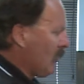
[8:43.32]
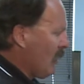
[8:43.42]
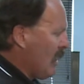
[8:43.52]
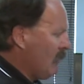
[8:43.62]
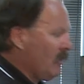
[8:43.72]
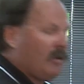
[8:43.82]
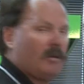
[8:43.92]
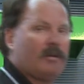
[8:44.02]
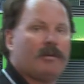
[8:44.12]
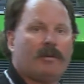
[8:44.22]
the ground,
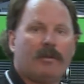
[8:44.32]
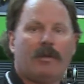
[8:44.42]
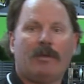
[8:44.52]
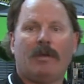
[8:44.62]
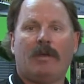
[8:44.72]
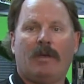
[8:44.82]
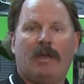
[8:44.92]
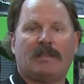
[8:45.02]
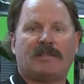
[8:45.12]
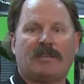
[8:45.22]

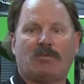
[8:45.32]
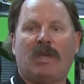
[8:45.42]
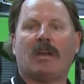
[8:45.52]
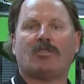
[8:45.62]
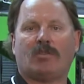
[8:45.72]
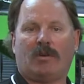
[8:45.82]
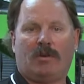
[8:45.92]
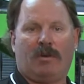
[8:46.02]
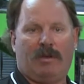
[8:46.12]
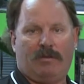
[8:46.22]
it says we got a short to ground.